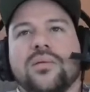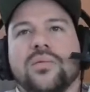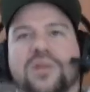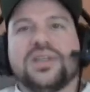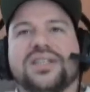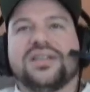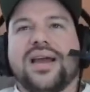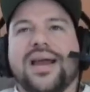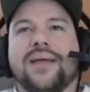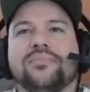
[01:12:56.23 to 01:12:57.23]
Willis in the
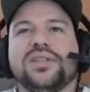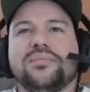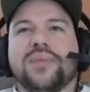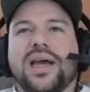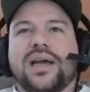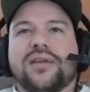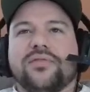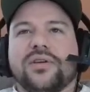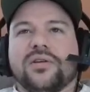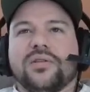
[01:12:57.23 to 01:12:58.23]
empty
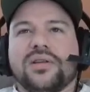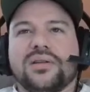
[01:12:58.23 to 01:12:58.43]
backfield.